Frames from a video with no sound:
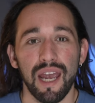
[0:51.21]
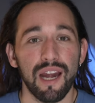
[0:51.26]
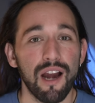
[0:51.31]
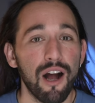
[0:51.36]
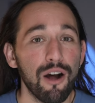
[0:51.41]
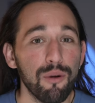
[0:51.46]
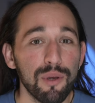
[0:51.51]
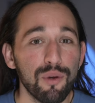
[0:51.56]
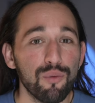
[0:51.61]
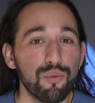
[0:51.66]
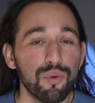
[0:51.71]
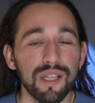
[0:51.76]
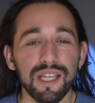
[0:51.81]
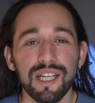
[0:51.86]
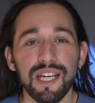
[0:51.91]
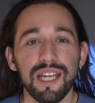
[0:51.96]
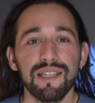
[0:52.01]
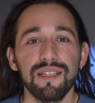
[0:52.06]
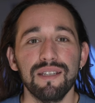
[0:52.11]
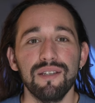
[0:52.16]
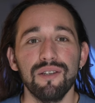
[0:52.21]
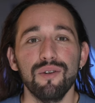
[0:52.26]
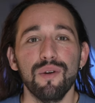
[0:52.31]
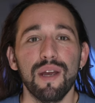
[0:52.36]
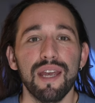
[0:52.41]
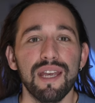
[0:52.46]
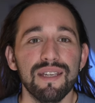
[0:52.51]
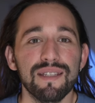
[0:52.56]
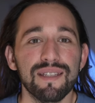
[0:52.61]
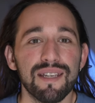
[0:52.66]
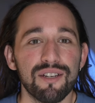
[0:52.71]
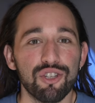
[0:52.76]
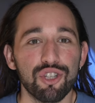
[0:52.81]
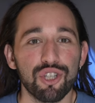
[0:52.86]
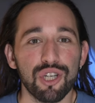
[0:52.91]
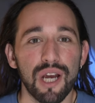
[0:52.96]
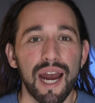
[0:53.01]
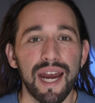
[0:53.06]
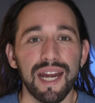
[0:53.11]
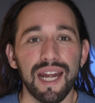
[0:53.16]
and all we really need to do is
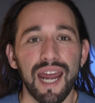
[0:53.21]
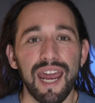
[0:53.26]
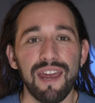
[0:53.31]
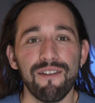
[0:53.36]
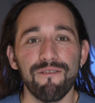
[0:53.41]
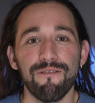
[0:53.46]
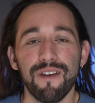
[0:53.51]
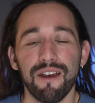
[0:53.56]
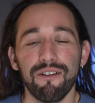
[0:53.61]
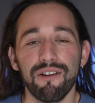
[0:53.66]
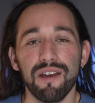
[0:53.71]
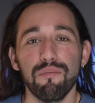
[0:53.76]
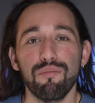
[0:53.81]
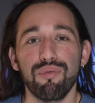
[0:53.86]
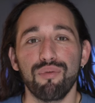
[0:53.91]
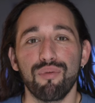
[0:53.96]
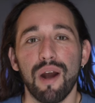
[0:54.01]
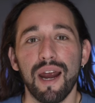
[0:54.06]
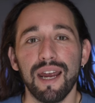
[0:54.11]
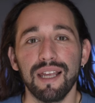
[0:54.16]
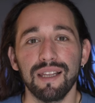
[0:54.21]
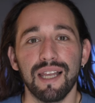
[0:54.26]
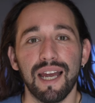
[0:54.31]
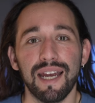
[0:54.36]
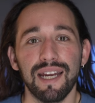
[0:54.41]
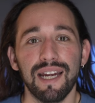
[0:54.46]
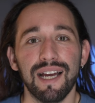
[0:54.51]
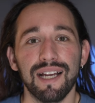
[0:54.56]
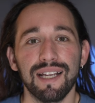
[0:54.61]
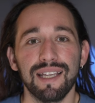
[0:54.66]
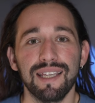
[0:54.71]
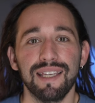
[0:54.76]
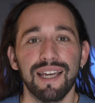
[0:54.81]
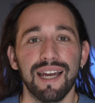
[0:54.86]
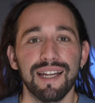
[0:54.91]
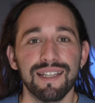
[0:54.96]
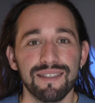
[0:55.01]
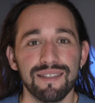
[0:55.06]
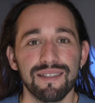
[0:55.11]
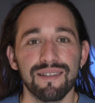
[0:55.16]
shine a very bright light
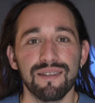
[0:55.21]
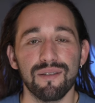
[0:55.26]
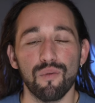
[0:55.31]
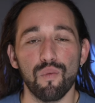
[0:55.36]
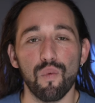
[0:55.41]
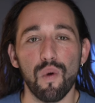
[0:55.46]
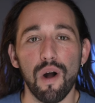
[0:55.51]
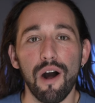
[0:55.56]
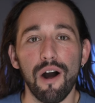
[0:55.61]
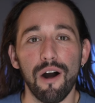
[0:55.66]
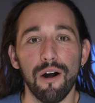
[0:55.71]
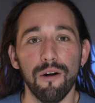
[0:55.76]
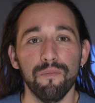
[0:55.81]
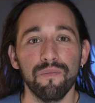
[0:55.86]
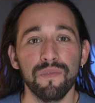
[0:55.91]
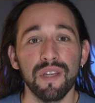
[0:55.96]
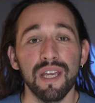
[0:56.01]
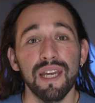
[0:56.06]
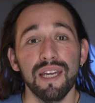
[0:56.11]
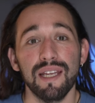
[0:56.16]
against the wall.